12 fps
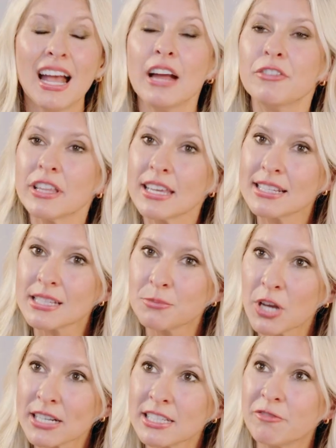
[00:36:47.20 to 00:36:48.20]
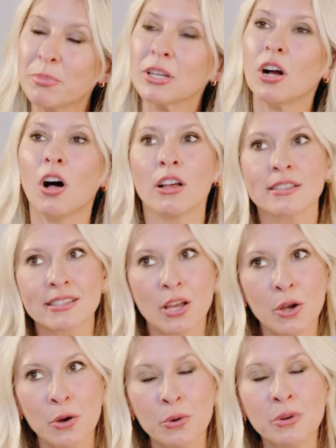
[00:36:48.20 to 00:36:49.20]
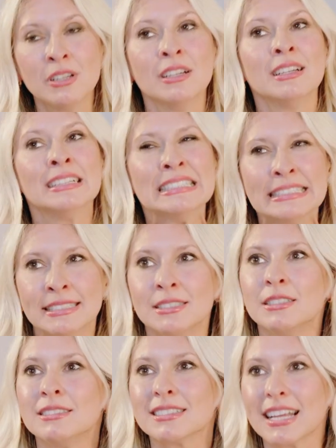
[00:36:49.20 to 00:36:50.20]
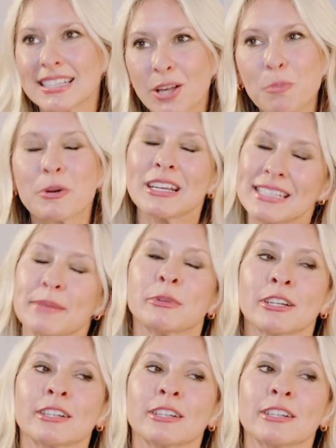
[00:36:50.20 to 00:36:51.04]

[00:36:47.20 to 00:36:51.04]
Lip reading: Everything's subjective, but also it's all pretty similar